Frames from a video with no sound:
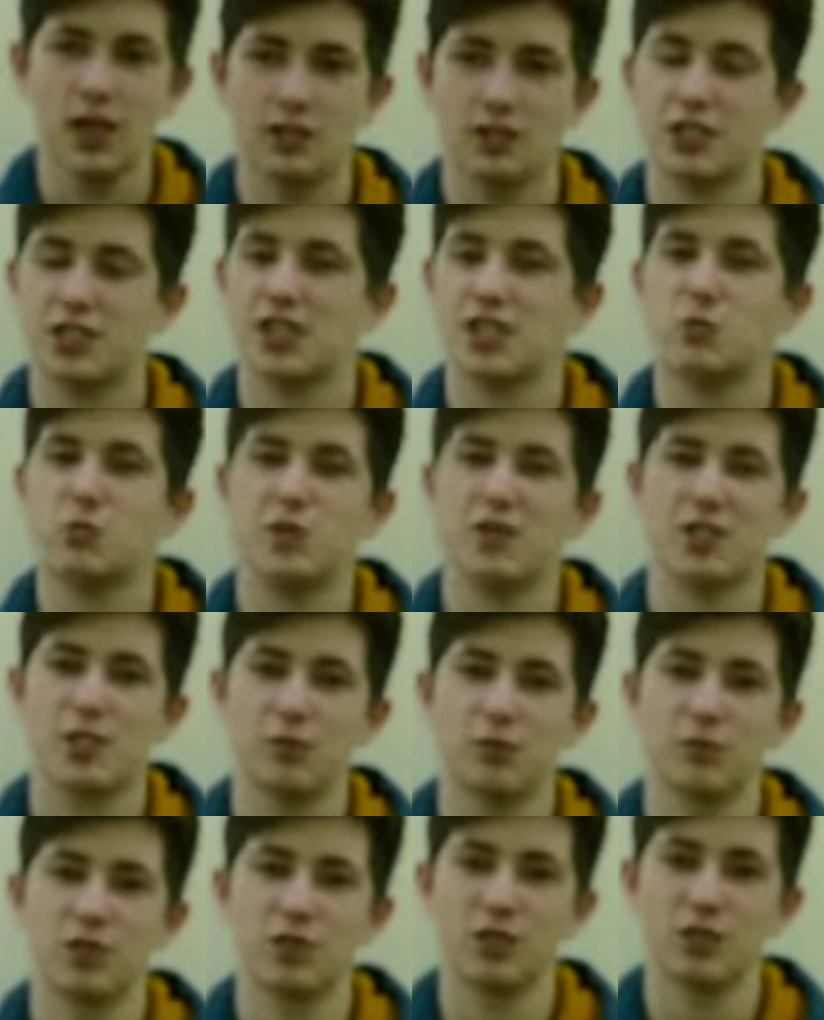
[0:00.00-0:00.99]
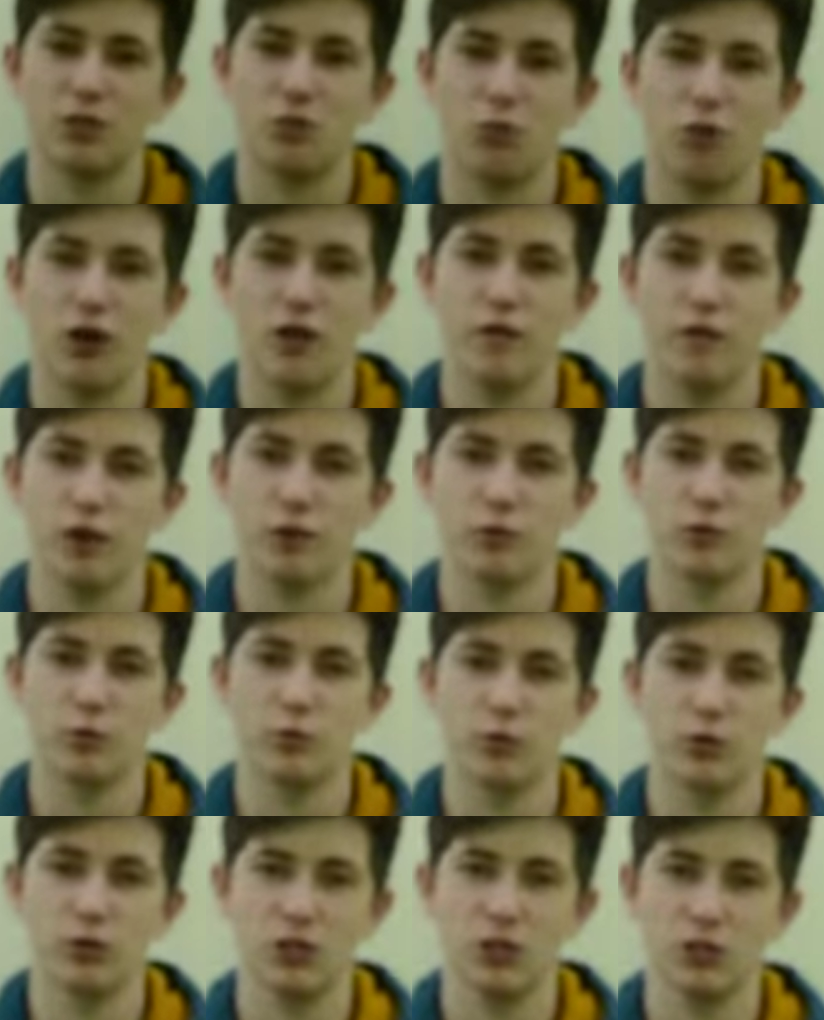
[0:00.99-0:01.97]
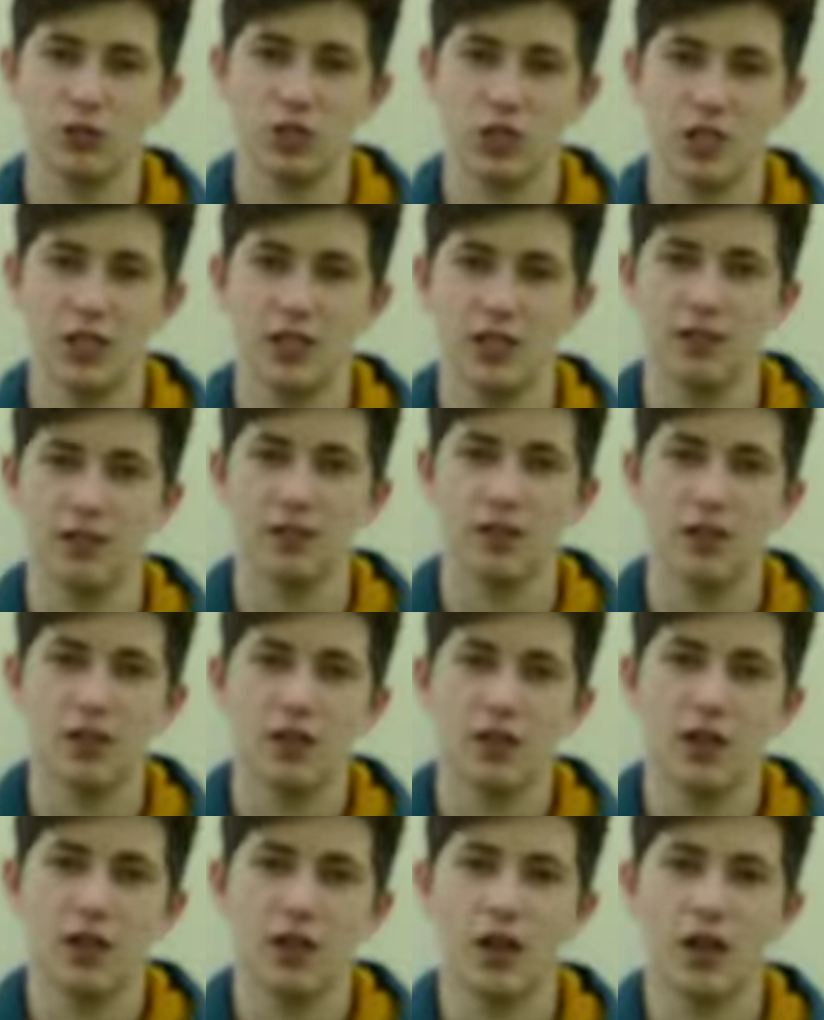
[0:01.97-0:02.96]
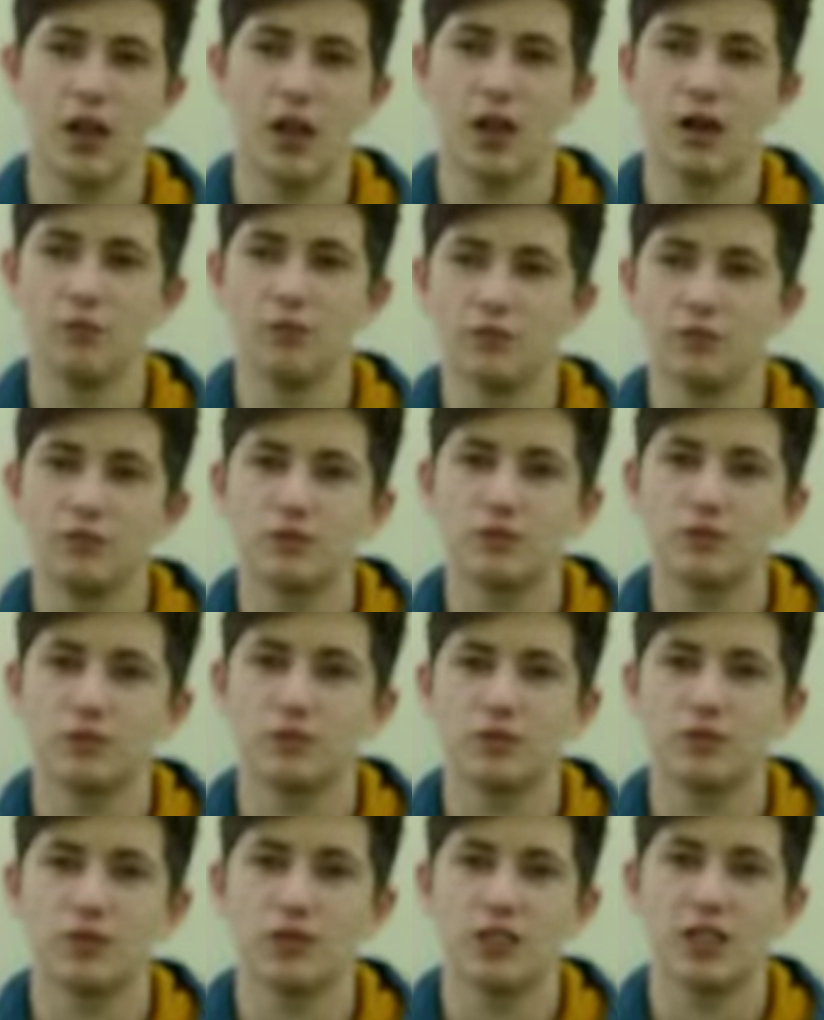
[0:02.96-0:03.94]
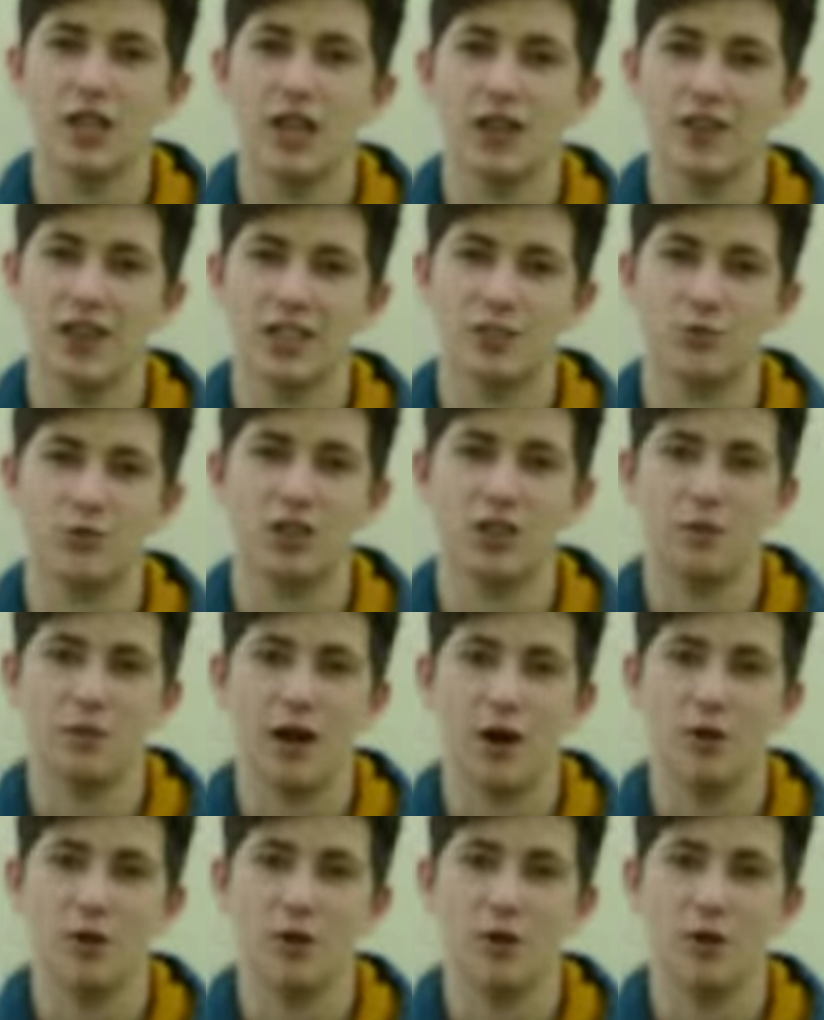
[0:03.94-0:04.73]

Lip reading: Just as to be somebody who's quite vulnerable usually. Yeah, and that's really